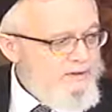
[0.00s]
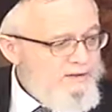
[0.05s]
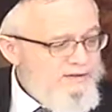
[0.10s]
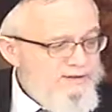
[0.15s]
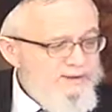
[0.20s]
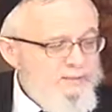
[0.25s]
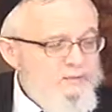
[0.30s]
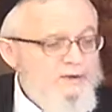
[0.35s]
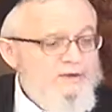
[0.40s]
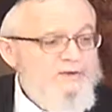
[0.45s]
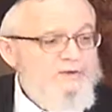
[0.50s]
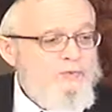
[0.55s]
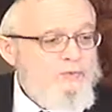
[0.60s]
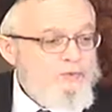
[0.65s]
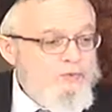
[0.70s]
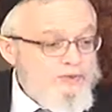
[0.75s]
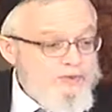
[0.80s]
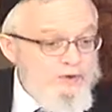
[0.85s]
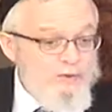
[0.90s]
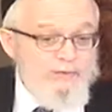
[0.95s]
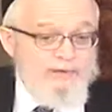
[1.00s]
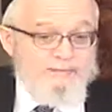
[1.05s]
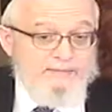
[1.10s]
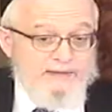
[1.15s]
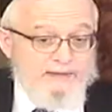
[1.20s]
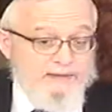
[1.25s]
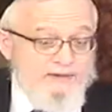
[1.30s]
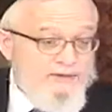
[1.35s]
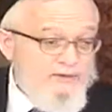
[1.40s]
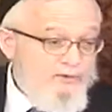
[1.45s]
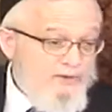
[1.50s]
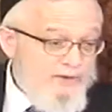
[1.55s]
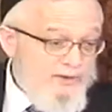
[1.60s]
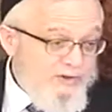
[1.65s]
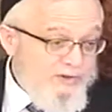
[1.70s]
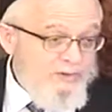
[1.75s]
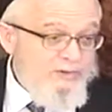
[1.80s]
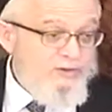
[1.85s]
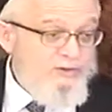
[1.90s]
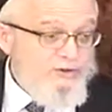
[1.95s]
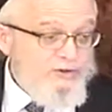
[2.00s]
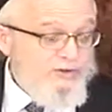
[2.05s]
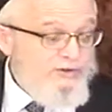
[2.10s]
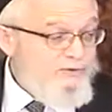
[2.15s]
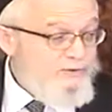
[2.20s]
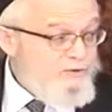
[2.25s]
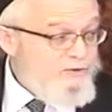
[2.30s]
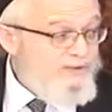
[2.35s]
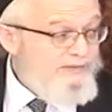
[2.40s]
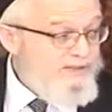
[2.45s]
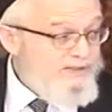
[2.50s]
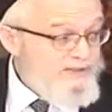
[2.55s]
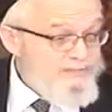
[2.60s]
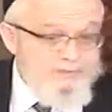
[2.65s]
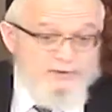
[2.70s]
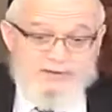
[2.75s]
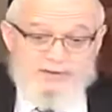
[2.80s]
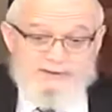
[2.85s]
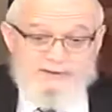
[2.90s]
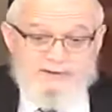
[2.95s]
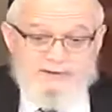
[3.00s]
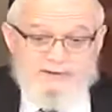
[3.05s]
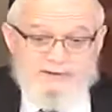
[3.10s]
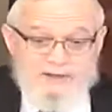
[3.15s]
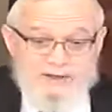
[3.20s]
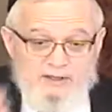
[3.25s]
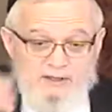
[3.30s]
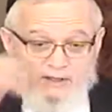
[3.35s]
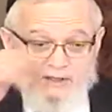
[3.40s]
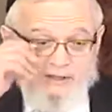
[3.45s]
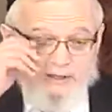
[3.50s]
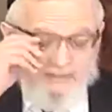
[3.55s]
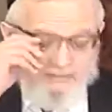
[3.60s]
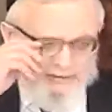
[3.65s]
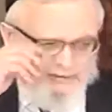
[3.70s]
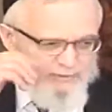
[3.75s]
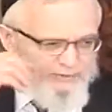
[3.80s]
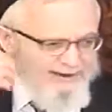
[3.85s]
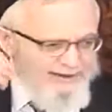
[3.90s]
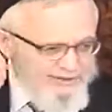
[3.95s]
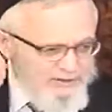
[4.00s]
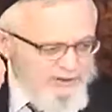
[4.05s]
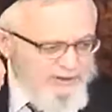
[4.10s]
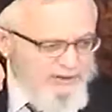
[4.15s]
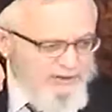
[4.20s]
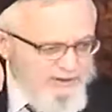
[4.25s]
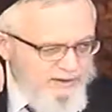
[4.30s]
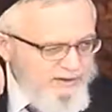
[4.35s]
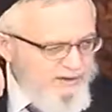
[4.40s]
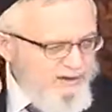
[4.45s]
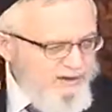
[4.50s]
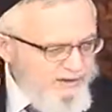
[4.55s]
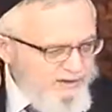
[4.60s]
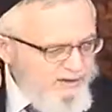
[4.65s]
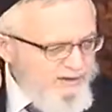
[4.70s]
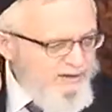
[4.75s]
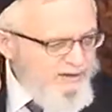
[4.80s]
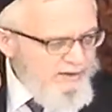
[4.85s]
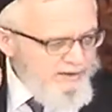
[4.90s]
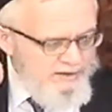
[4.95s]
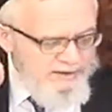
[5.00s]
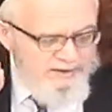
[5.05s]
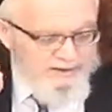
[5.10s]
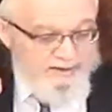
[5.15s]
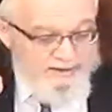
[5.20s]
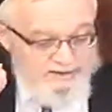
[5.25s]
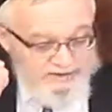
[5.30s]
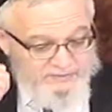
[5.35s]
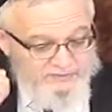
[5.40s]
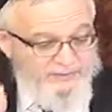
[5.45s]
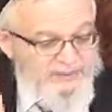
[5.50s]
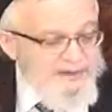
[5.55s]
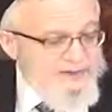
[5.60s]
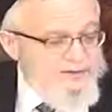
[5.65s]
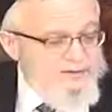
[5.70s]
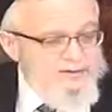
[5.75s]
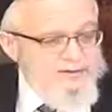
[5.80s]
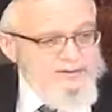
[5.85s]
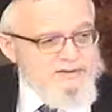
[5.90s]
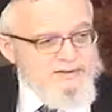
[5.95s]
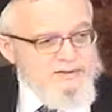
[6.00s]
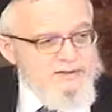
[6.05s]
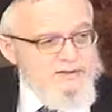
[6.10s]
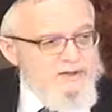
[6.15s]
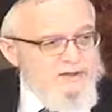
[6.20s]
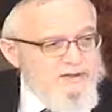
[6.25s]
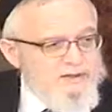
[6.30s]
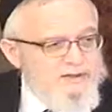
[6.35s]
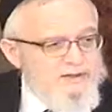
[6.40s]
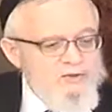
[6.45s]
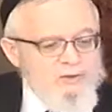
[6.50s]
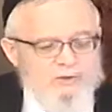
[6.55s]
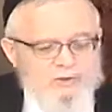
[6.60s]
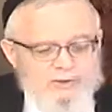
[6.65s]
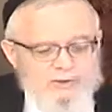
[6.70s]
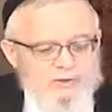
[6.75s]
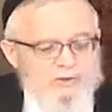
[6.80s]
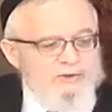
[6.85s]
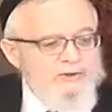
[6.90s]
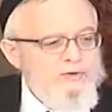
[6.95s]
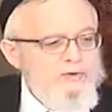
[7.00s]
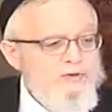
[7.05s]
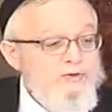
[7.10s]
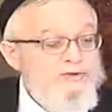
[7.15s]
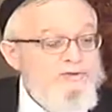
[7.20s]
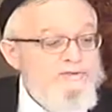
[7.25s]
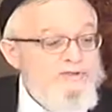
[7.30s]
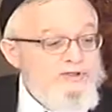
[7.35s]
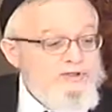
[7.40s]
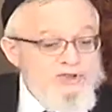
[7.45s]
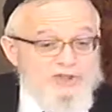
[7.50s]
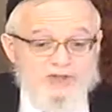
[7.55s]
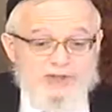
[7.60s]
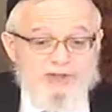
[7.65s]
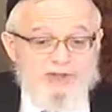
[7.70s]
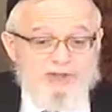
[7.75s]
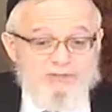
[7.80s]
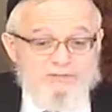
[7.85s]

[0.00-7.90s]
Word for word: So what does the word Kohen mean? Literally, Kohen usually, usually means priest. But Rashi explains that the word Kohen Cross means sheik.